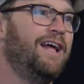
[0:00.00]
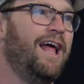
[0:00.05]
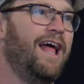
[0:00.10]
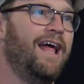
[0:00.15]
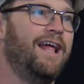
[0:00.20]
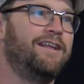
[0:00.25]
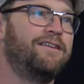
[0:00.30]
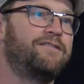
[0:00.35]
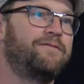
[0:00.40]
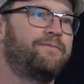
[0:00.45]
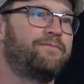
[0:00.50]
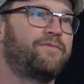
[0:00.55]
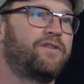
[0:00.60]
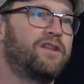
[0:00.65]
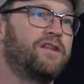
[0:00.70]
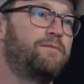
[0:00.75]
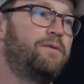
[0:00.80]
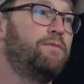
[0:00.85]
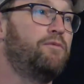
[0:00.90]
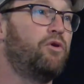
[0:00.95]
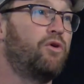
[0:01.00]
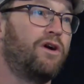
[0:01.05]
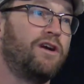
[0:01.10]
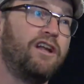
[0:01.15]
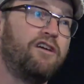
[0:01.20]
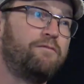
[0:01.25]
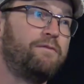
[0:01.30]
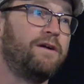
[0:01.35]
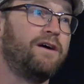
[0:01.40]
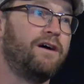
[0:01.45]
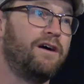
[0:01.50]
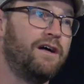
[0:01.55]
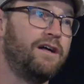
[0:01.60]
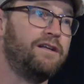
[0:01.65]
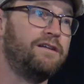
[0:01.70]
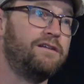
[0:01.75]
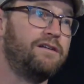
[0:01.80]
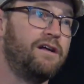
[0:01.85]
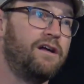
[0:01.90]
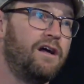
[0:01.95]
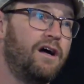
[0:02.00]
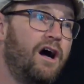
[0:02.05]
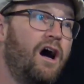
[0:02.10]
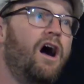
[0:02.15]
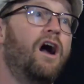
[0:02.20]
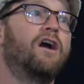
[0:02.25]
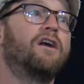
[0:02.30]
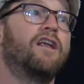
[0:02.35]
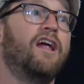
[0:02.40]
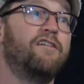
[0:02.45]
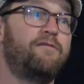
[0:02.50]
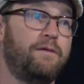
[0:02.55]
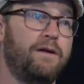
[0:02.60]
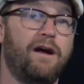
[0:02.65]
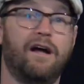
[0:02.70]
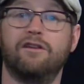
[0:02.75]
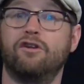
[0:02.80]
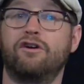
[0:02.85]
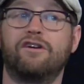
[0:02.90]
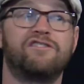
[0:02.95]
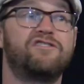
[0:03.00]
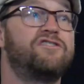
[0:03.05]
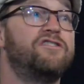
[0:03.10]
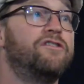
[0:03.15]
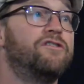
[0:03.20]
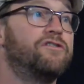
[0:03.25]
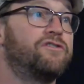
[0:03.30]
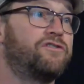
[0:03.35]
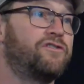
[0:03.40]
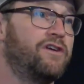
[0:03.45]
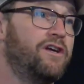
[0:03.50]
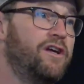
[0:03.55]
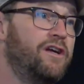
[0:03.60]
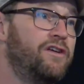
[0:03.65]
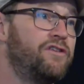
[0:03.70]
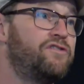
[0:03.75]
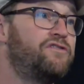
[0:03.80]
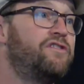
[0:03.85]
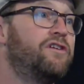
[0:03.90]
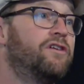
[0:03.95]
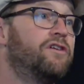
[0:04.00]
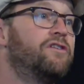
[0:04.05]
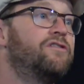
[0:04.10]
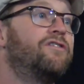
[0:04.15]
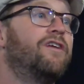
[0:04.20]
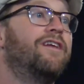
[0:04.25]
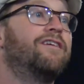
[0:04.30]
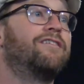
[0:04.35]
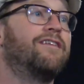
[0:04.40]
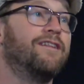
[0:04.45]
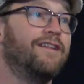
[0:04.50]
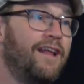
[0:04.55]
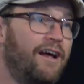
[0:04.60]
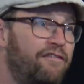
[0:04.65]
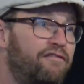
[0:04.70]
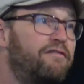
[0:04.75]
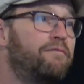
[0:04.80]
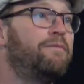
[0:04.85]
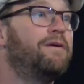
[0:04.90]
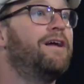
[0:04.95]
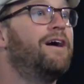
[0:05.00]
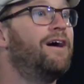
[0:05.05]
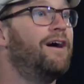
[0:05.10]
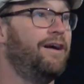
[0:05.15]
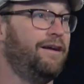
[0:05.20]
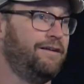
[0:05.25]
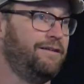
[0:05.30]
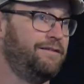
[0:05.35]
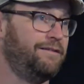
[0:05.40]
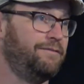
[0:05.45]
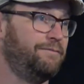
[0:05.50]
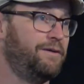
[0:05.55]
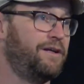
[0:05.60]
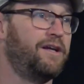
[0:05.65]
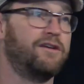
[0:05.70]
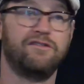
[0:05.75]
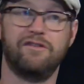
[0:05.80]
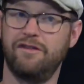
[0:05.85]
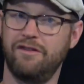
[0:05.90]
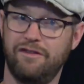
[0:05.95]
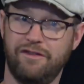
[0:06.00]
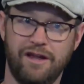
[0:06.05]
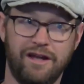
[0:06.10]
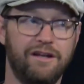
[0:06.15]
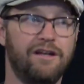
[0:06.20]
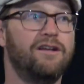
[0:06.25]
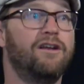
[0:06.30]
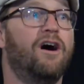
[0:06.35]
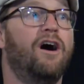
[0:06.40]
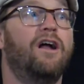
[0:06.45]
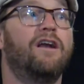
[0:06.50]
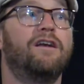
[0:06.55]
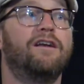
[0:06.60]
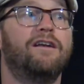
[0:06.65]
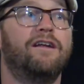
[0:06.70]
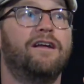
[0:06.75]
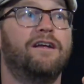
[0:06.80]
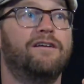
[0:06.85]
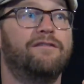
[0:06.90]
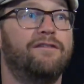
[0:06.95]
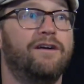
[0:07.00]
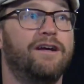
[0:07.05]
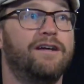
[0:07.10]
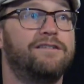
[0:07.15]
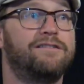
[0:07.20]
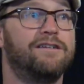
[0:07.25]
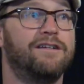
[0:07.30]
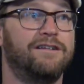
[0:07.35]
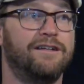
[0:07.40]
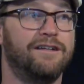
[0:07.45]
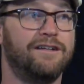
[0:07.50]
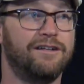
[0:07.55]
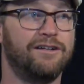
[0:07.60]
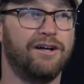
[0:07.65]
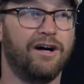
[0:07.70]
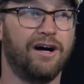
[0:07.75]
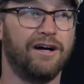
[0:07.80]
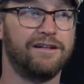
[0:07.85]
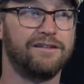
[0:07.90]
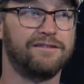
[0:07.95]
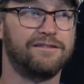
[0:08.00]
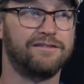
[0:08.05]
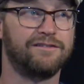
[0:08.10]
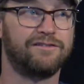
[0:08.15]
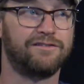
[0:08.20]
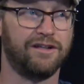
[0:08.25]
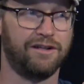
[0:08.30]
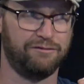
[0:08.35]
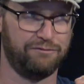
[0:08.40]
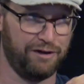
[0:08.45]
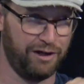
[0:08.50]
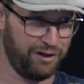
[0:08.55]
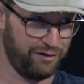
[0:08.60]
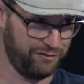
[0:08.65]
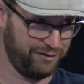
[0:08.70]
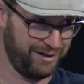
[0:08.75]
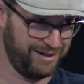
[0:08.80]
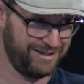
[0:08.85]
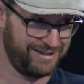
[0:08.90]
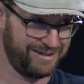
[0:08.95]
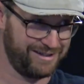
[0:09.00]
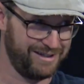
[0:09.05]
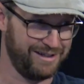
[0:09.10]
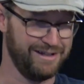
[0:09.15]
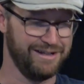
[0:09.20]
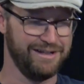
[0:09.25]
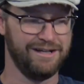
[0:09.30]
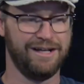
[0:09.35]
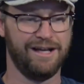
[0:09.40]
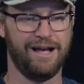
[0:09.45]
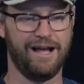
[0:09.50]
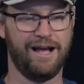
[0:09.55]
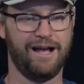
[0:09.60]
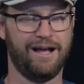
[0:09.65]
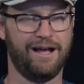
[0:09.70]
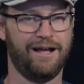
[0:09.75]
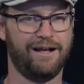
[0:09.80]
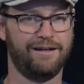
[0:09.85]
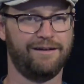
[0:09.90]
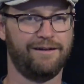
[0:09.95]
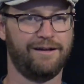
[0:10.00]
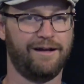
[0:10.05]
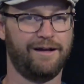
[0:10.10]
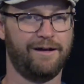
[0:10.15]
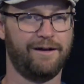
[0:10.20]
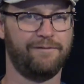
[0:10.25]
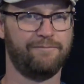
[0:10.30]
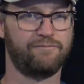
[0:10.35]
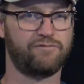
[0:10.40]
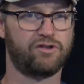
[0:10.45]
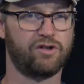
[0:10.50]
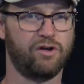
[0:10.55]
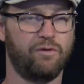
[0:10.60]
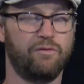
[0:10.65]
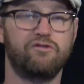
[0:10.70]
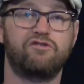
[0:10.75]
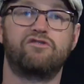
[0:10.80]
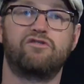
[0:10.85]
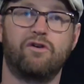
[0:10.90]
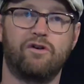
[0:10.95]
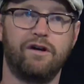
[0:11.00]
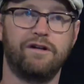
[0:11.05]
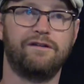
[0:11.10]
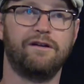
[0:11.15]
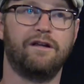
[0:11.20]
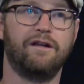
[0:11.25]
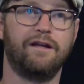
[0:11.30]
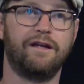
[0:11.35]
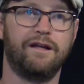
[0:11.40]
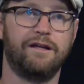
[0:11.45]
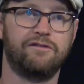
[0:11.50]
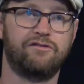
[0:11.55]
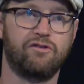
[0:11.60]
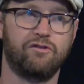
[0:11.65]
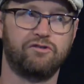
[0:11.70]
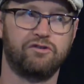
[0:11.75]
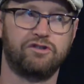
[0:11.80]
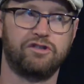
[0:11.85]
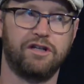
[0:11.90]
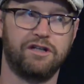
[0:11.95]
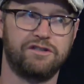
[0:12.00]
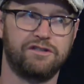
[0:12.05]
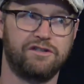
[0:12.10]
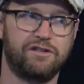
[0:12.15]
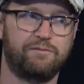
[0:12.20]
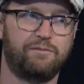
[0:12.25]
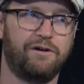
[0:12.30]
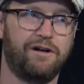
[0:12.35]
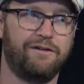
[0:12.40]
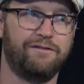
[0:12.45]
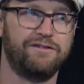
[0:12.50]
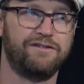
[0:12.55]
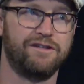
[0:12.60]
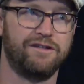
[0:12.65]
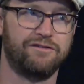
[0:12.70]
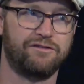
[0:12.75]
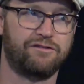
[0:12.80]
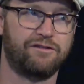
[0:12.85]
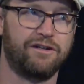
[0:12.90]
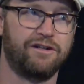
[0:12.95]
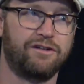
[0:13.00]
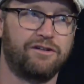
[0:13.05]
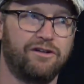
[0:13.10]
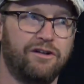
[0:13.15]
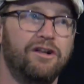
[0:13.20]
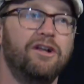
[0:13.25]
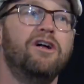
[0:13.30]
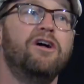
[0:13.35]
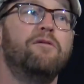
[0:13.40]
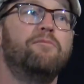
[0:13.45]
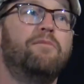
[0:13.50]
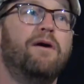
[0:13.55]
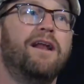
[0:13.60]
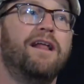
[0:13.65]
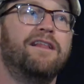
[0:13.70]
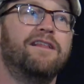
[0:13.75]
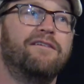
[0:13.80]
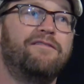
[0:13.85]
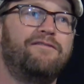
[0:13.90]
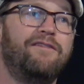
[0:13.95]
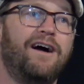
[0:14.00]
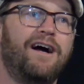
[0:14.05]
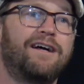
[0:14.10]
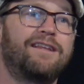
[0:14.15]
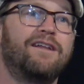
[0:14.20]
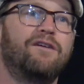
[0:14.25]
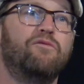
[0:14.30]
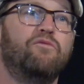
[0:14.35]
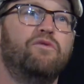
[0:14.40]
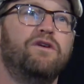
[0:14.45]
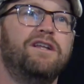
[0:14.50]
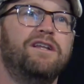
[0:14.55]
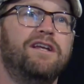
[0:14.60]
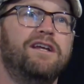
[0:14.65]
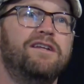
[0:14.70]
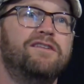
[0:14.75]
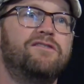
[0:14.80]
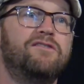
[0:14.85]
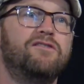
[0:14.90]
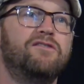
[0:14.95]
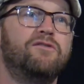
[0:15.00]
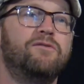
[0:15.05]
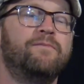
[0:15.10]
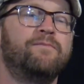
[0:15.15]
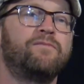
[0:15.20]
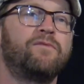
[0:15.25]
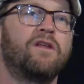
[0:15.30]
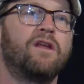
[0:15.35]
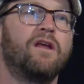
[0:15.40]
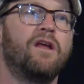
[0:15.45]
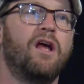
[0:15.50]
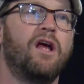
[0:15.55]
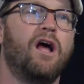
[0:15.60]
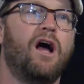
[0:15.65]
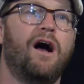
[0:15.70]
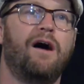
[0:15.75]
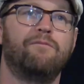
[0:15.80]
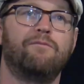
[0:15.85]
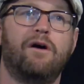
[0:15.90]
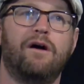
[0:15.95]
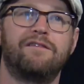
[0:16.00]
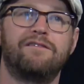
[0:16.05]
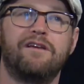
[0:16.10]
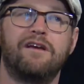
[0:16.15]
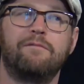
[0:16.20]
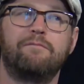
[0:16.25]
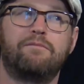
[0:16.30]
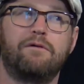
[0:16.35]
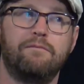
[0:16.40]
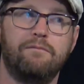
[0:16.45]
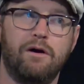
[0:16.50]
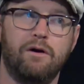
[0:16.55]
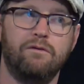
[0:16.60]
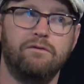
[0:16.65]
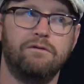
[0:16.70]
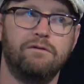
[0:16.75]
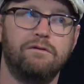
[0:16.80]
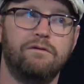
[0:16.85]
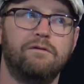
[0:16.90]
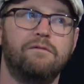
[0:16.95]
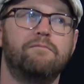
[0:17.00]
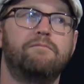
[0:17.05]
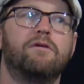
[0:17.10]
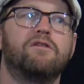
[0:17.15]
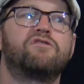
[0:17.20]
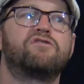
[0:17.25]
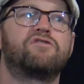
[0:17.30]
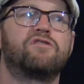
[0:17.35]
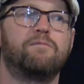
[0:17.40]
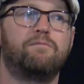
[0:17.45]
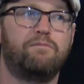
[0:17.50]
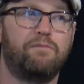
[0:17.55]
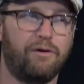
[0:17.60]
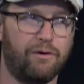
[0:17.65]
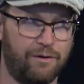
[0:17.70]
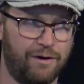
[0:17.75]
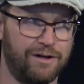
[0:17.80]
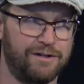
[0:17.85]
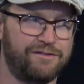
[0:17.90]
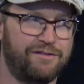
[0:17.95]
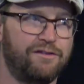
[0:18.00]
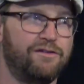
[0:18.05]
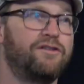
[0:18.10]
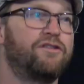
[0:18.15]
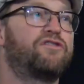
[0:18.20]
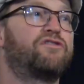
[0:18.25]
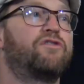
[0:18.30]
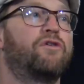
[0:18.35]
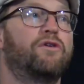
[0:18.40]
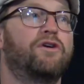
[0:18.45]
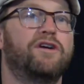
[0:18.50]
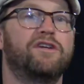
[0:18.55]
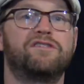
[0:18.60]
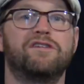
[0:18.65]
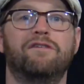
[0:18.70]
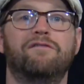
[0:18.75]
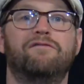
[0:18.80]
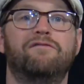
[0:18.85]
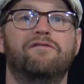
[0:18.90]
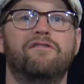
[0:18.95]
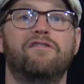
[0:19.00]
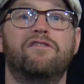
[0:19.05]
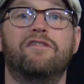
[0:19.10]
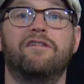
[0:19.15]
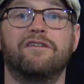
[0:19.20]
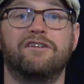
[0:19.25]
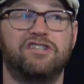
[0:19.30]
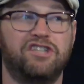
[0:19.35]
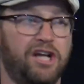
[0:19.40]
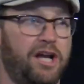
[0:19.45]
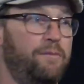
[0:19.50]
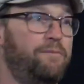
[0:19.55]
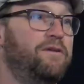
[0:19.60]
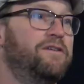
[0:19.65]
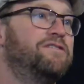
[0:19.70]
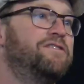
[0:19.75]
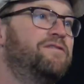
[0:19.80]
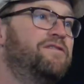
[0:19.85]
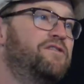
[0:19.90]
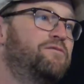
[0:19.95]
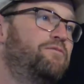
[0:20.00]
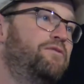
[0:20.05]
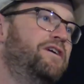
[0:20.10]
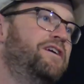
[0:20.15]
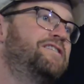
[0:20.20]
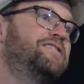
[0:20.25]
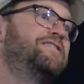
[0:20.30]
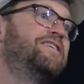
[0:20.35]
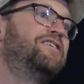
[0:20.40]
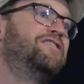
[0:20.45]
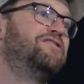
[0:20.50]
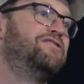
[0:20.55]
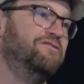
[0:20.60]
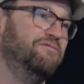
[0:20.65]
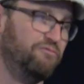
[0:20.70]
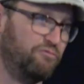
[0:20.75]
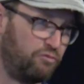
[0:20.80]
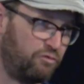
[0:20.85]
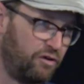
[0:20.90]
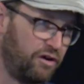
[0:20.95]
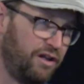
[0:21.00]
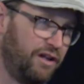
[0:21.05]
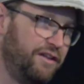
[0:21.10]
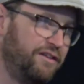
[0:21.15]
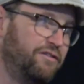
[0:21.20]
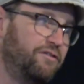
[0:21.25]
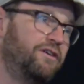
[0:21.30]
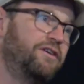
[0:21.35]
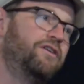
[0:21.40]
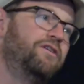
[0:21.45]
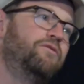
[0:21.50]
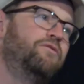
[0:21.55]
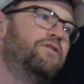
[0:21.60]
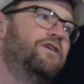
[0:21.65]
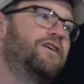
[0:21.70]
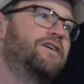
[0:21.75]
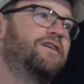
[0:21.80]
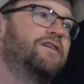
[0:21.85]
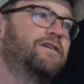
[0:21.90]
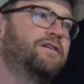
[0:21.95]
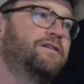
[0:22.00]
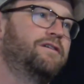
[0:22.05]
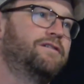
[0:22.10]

And the people who are left behind are left behind. Look at Sears. Sears is left behind because they did not innovate and they did not stay relevant. Yep. And uh, so storytelling and social change in this province is critical, but in the fact that we need to, I'm not saying promote, but support the stories of the champions of this place that are really doing good work.